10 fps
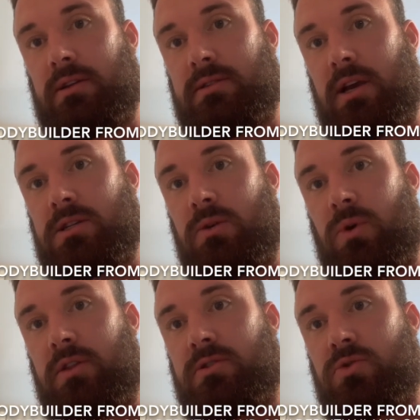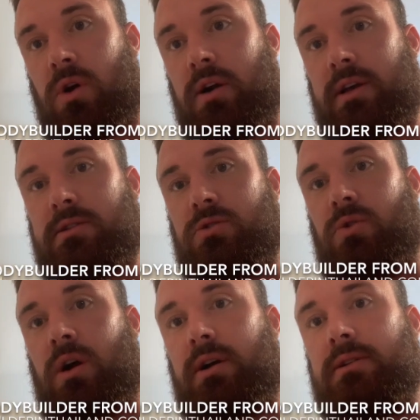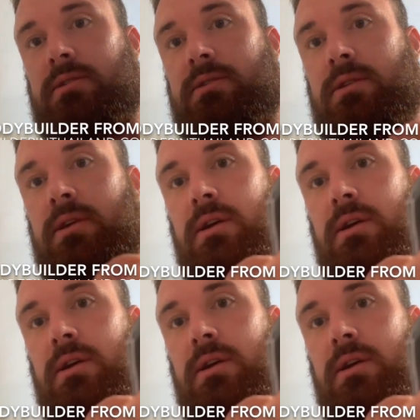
It's actually one of the strongest drugs,